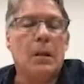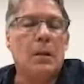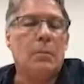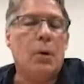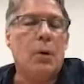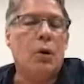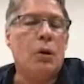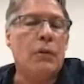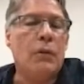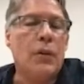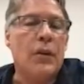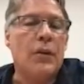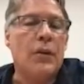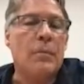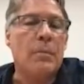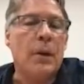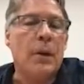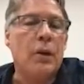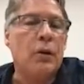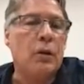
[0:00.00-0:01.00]
Moreover, this
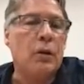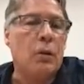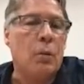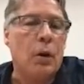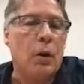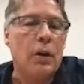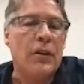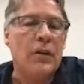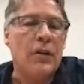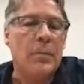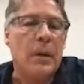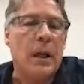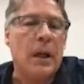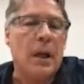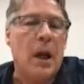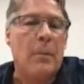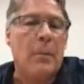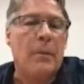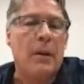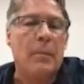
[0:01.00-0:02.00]
empirical work has been
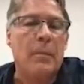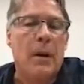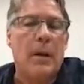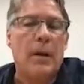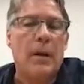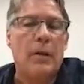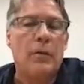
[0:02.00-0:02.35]
accompanied by the